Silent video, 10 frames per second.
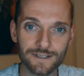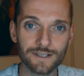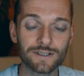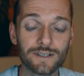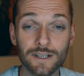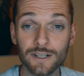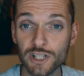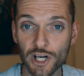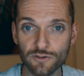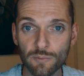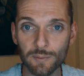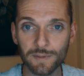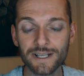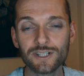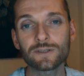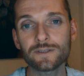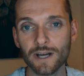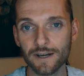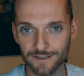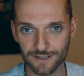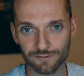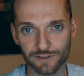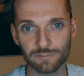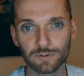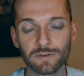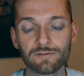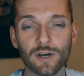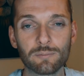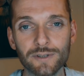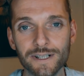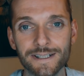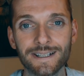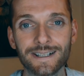The cherubim angels are the cerebrum of your brain.